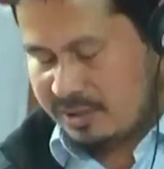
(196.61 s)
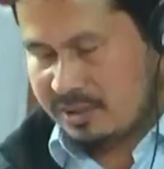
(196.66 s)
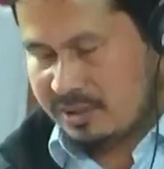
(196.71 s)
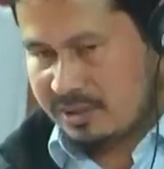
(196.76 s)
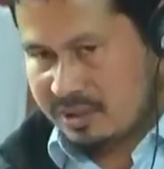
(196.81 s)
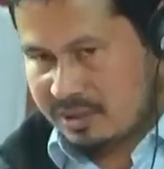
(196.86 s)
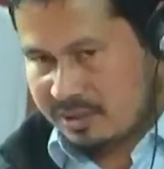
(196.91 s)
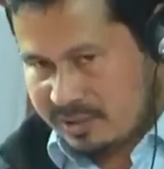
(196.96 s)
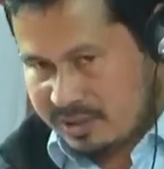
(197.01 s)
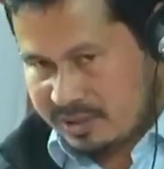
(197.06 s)

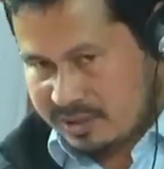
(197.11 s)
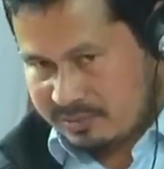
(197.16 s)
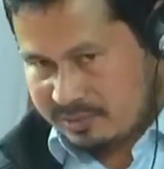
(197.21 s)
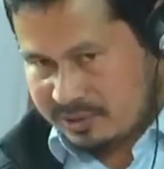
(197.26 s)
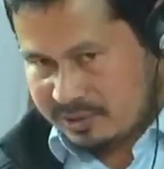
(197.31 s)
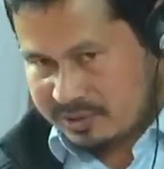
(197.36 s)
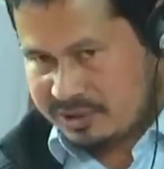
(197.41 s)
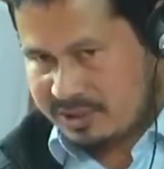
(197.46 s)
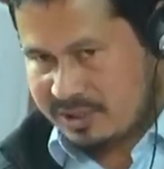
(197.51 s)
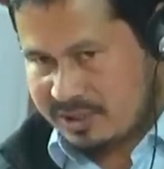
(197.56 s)
Honorable
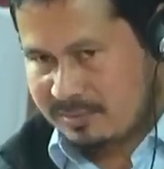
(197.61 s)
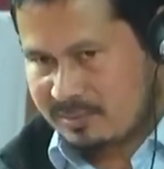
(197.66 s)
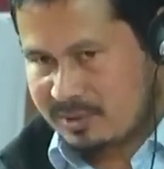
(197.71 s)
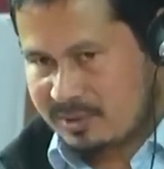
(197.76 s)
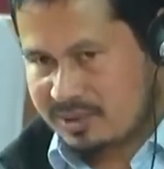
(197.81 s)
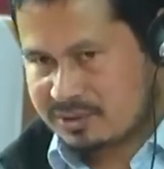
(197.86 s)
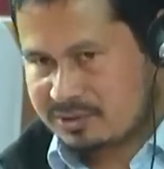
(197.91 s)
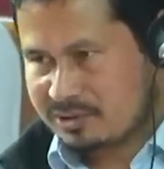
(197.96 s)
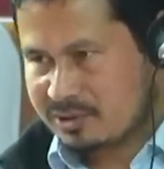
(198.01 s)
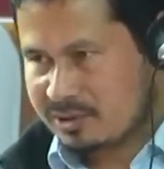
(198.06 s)
Deputy C M
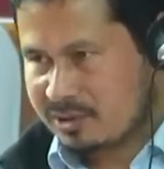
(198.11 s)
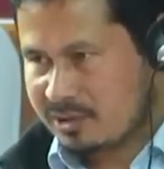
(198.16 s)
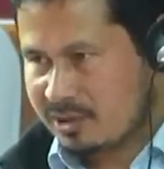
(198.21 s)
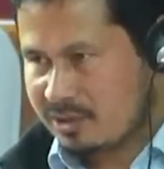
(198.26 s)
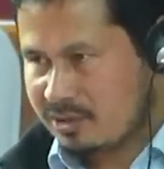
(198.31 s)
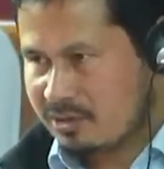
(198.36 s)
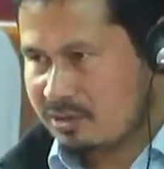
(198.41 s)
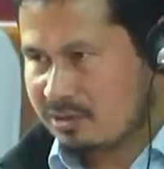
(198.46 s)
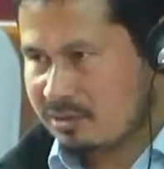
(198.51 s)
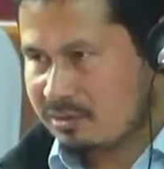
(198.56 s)
also
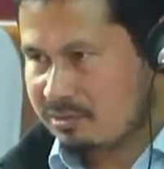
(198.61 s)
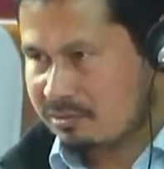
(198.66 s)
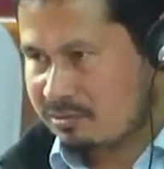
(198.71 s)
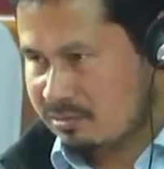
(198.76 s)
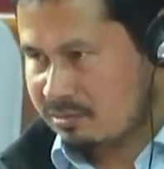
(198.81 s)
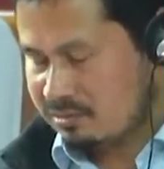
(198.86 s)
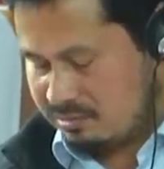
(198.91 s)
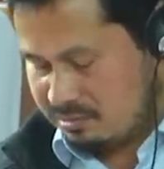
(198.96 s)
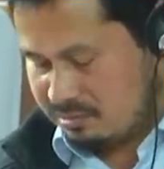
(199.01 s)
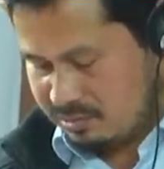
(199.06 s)

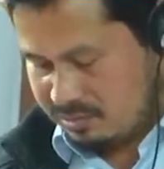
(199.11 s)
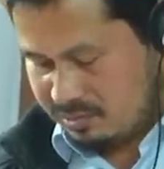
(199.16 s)
along